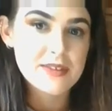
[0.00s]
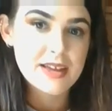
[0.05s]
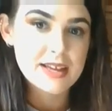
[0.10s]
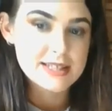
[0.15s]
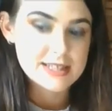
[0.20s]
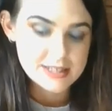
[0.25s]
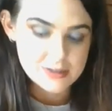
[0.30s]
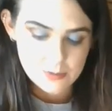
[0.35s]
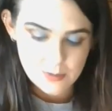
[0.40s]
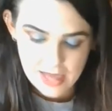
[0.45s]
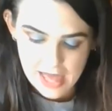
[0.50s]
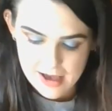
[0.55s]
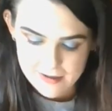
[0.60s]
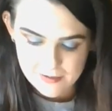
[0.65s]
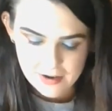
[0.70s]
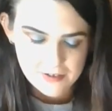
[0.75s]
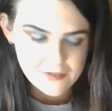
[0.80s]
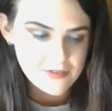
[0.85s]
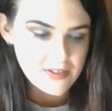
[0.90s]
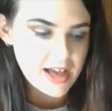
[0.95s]
And so we have
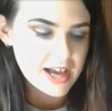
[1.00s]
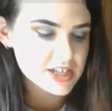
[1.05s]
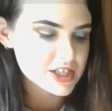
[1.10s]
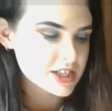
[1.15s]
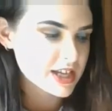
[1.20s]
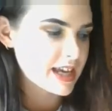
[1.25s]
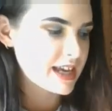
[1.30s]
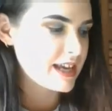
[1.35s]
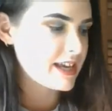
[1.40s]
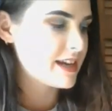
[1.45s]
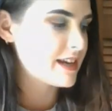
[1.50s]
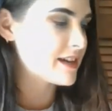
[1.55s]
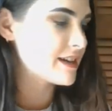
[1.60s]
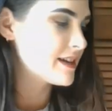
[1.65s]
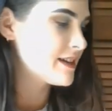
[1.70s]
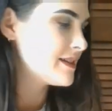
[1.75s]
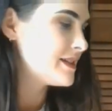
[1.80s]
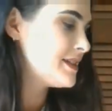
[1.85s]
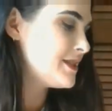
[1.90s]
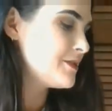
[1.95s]
our flashlight
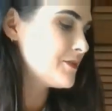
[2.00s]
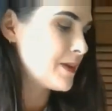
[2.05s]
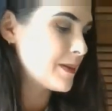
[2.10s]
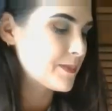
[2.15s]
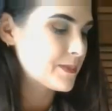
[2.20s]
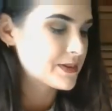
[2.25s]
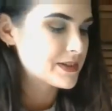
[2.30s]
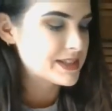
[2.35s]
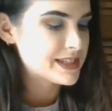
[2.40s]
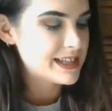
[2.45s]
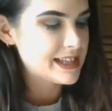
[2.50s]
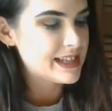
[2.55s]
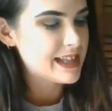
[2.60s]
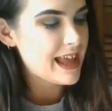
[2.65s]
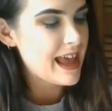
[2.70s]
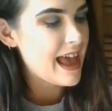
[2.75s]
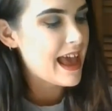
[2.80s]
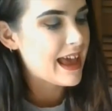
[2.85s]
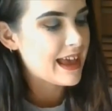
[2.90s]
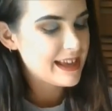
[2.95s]
here to represent
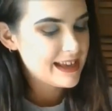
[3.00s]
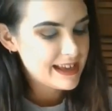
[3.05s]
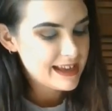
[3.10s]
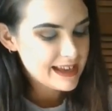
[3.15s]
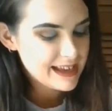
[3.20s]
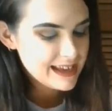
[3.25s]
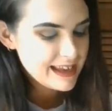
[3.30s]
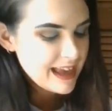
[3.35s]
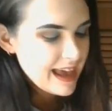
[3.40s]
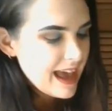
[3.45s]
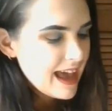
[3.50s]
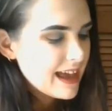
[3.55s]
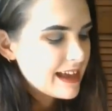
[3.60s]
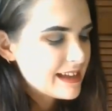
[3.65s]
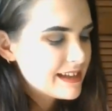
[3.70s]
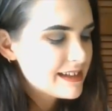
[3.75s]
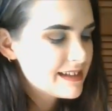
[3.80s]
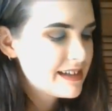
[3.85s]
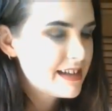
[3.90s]
that. Yeah.